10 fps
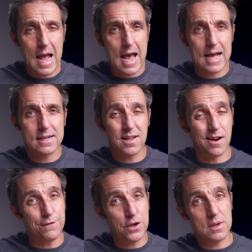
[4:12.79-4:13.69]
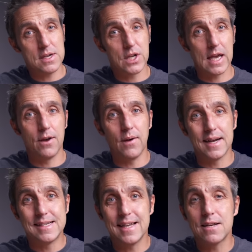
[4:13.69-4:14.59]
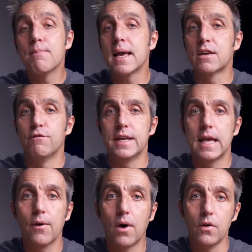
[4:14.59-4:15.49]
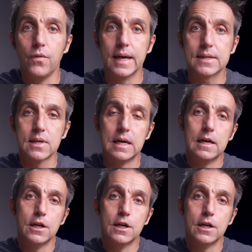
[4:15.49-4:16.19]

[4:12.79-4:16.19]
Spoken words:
And a few years ago, I did make a video on this.